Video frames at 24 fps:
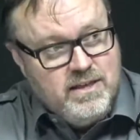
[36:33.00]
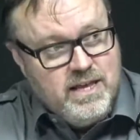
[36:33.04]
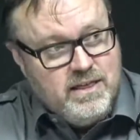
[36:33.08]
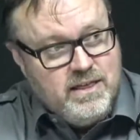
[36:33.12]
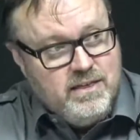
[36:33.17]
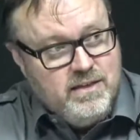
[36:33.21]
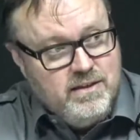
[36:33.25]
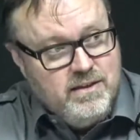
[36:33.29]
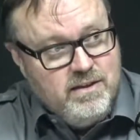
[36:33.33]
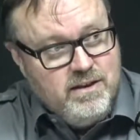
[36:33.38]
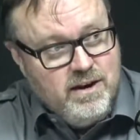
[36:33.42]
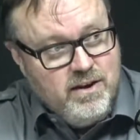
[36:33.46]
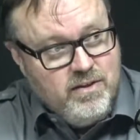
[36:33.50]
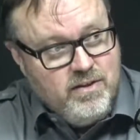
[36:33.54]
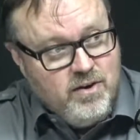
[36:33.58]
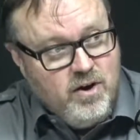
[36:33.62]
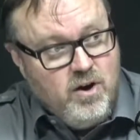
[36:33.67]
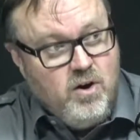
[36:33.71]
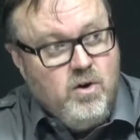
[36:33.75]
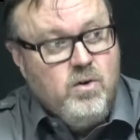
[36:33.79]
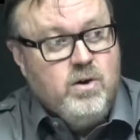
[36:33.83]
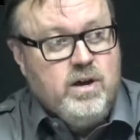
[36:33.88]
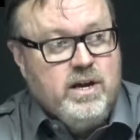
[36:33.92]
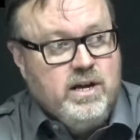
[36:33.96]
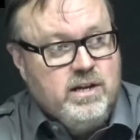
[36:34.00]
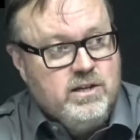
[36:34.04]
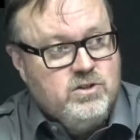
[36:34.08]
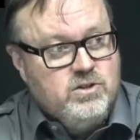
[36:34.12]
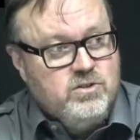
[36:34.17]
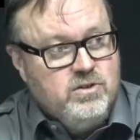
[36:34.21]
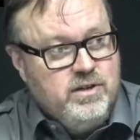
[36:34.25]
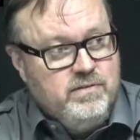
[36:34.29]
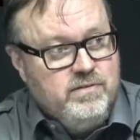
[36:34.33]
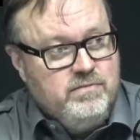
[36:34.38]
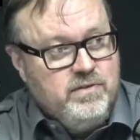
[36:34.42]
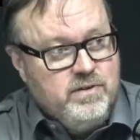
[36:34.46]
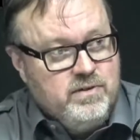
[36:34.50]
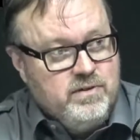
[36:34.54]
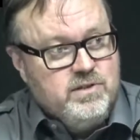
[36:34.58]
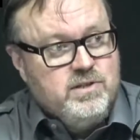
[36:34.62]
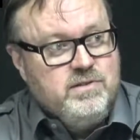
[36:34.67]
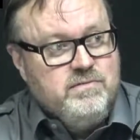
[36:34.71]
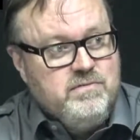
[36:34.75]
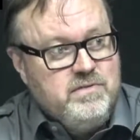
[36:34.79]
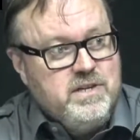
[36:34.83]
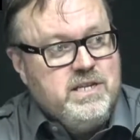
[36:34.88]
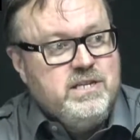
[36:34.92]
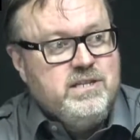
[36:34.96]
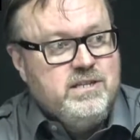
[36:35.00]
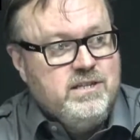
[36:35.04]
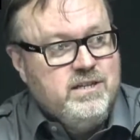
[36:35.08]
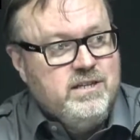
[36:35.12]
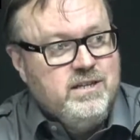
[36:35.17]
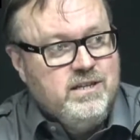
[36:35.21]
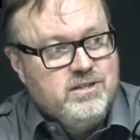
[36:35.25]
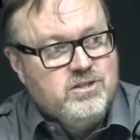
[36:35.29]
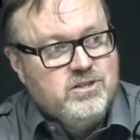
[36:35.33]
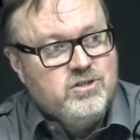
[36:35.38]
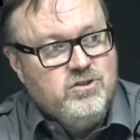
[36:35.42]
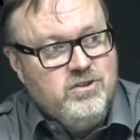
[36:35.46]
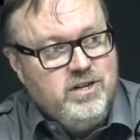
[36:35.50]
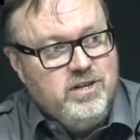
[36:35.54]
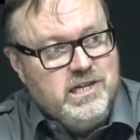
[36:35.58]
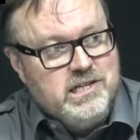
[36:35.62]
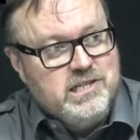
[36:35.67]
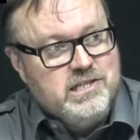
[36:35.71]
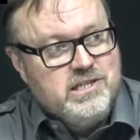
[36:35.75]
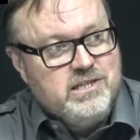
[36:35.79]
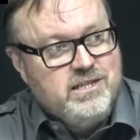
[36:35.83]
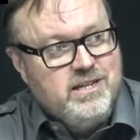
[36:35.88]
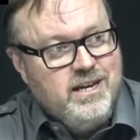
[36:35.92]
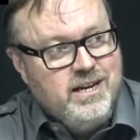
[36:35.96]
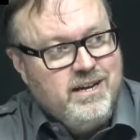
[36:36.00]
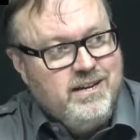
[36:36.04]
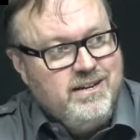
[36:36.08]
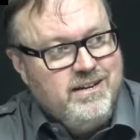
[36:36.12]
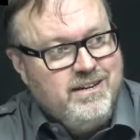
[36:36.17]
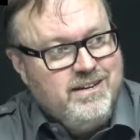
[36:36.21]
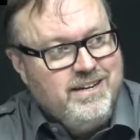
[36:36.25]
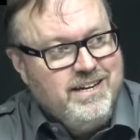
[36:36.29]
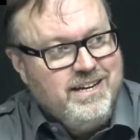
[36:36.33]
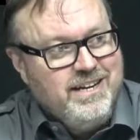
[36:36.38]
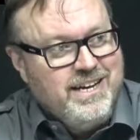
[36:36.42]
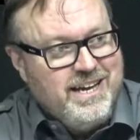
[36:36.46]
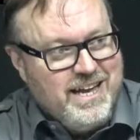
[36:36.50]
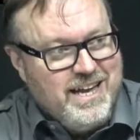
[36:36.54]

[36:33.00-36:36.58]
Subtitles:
that the whole country feels a vested interest in